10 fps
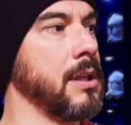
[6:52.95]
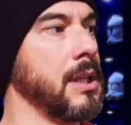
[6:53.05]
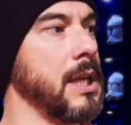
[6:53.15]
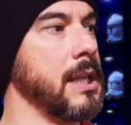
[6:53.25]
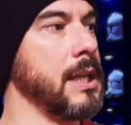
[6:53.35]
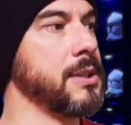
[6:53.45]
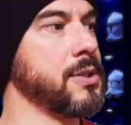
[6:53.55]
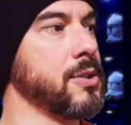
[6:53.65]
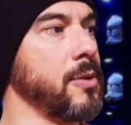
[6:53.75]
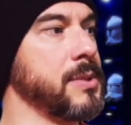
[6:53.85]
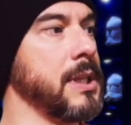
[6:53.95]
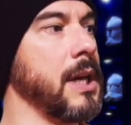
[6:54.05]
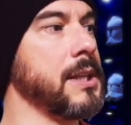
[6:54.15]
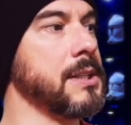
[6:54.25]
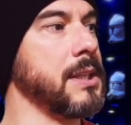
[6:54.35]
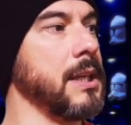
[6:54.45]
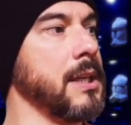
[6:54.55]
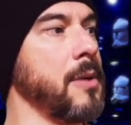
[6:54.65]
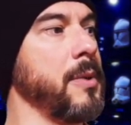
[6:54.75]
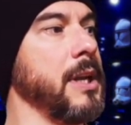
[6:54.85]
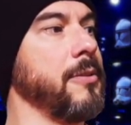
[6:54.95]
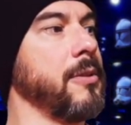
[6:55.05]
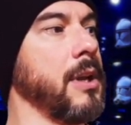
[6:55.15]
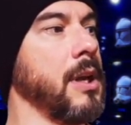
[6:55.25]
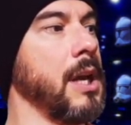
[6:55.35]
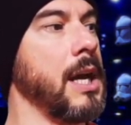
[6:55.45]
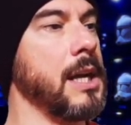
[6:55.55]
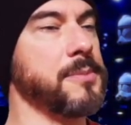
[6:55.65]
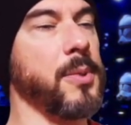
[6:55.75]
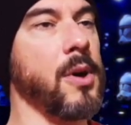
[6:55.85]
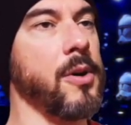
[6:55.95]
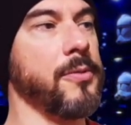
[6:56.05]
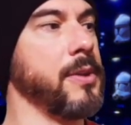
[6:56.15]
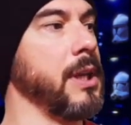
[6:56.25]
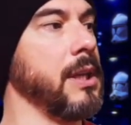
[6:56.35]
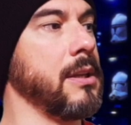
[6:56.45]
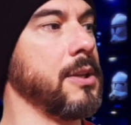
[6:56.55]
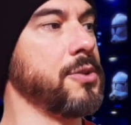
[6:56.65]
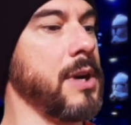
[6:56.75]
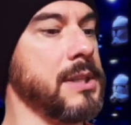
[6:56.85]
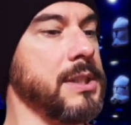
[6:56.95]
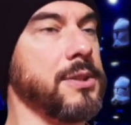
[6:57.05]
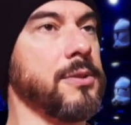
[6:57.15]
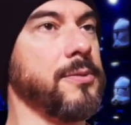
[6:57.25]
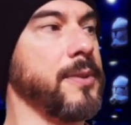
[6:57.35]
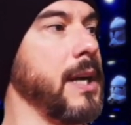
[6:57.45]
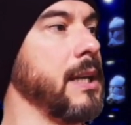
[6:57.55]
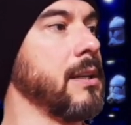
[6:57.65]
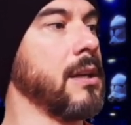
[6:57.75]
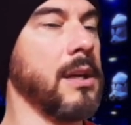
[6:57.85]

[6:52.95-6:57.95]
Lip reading: That then stops the other scene coming in as part of the transitional fade.